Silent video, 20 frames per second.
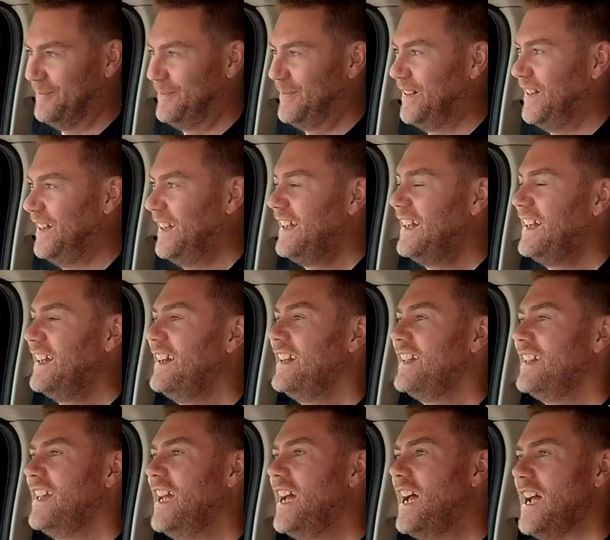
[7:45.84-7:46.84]
that. But
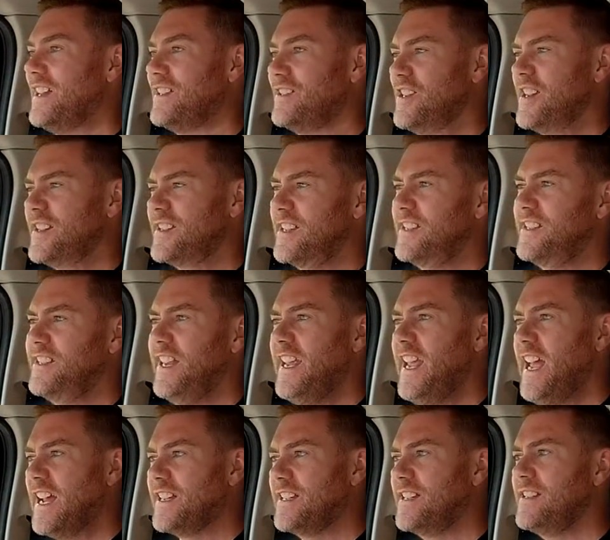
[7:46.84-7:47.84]
yeah, it's just a
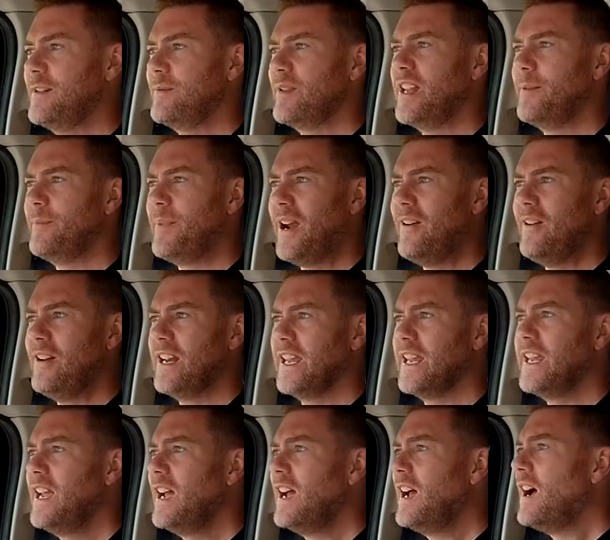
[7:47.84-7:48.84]
TX, isn't it? But then
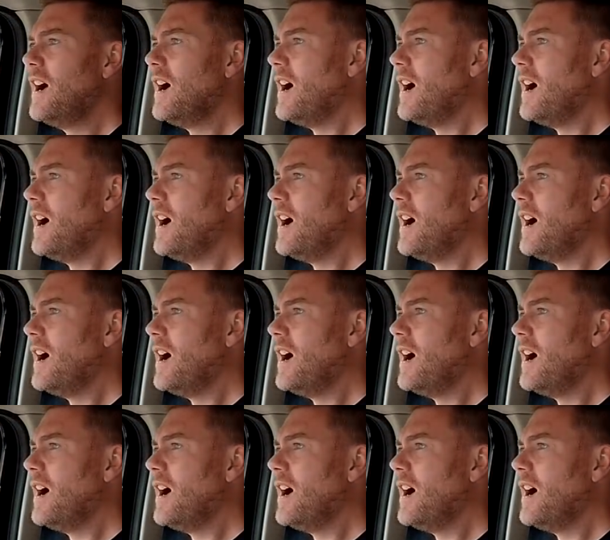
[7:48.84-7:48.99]
apparently,